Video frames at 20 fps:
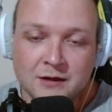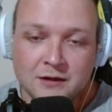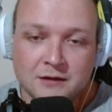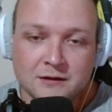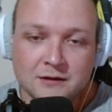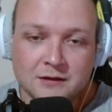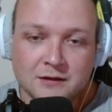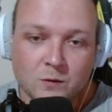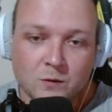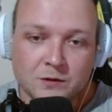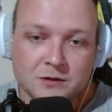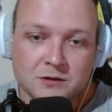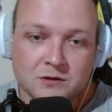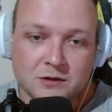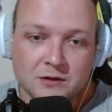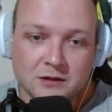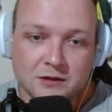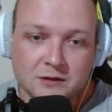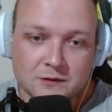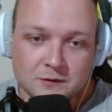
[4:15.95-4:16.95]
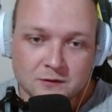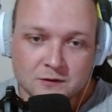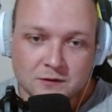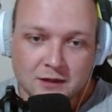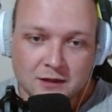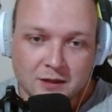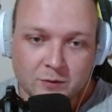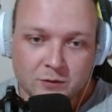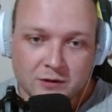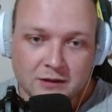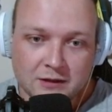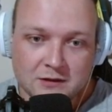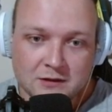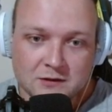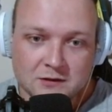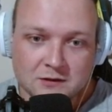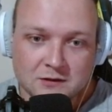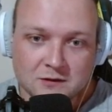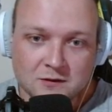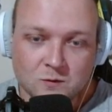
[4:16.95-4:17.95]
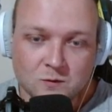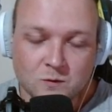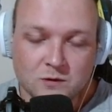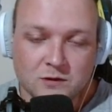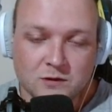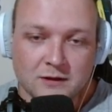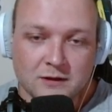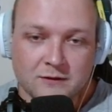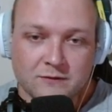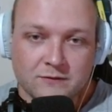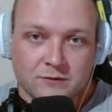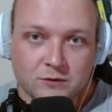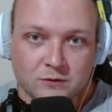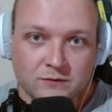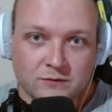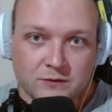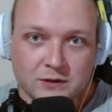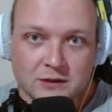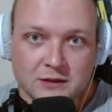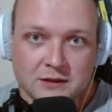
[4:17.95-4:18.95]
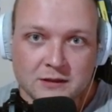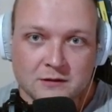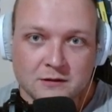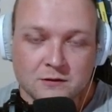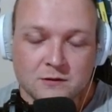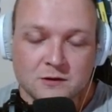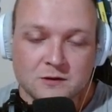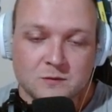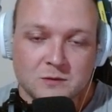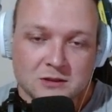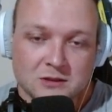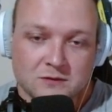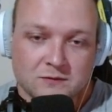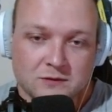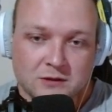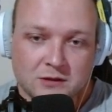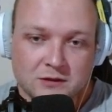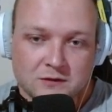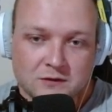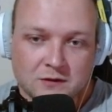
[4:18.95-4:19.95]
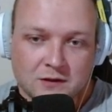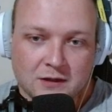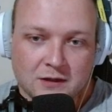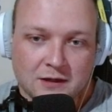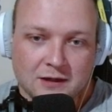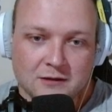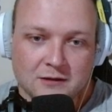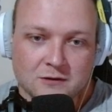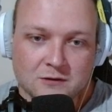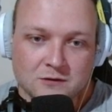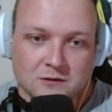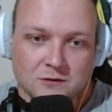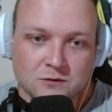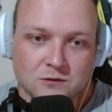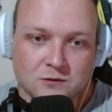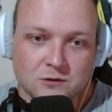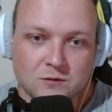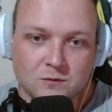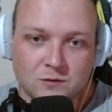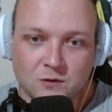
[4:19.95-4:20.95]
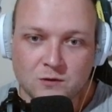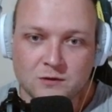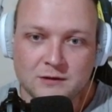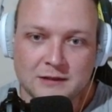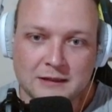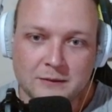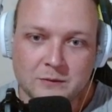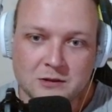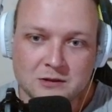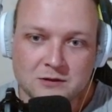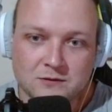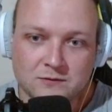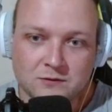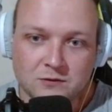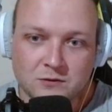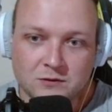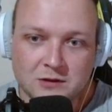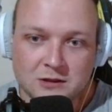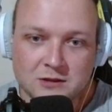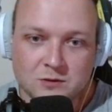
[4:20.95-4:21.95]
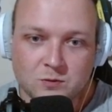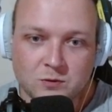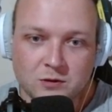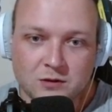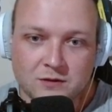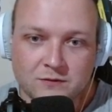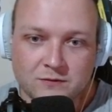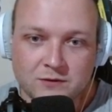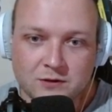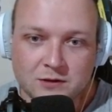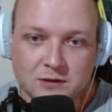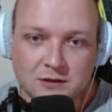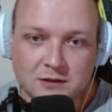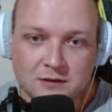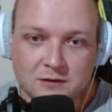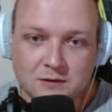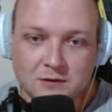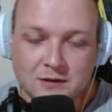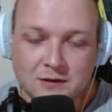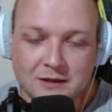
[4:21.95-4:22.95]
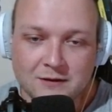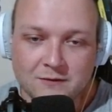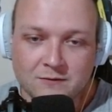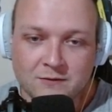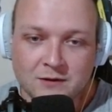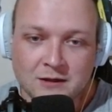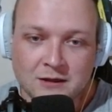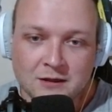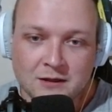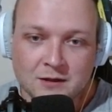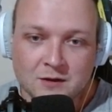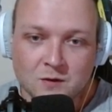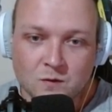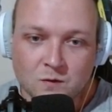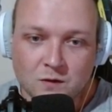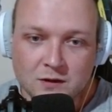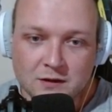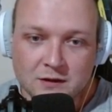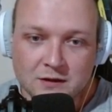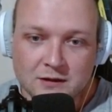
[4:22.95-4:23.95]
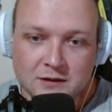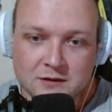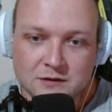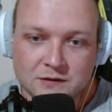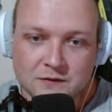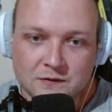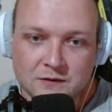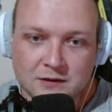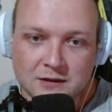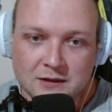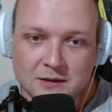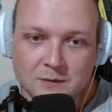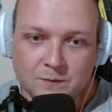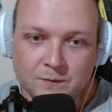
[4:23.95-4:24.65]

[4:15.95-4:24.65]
Now you want to try and use your Hammer of the Ancients when you have full Fury, or as much Fury as you can, because you'll do more damage for each point of Fury that you have. Really nice over there.